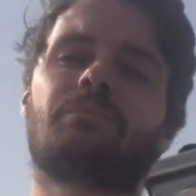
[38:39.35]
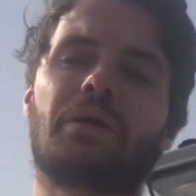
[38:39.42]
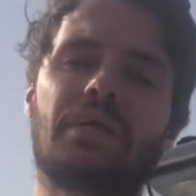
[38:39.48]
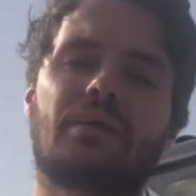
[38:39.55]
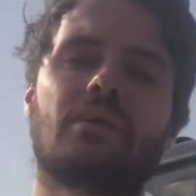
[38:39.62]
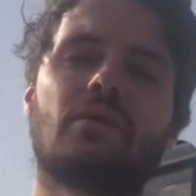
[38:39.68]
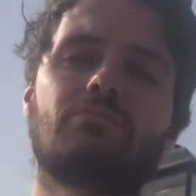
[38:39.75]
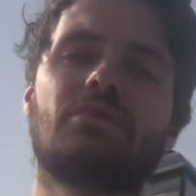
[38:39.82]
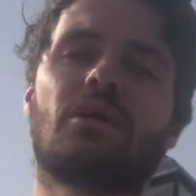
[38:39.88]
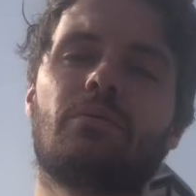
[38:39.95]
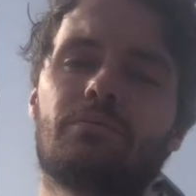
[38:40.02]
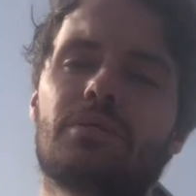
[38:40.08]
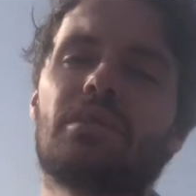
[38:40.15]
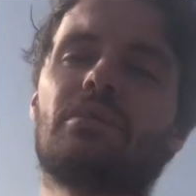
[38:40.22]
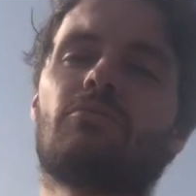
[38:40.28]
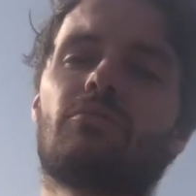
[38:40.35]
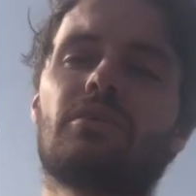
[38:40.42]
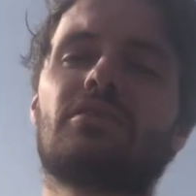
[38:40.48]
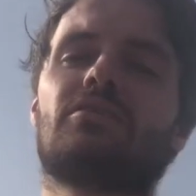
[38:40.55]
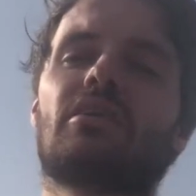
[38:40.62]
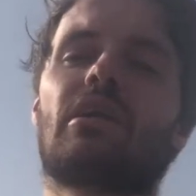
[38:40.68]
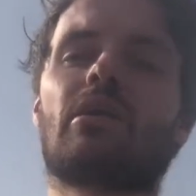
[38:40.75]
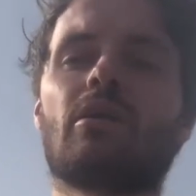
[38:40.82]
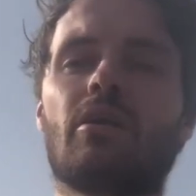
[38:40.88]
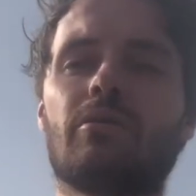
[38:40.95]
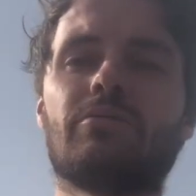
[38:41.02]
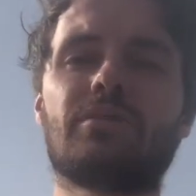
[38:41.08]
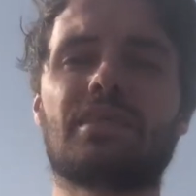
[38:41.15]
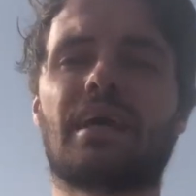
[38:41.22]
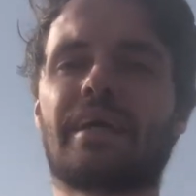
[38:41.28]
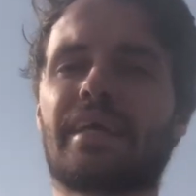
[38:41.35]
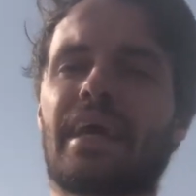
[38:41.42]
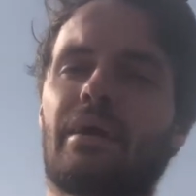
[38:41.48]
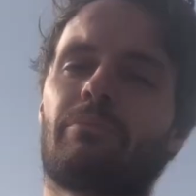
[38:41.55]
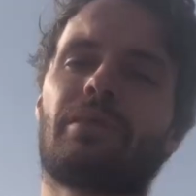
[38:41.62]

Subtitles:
picking up dubs in order to close that gap.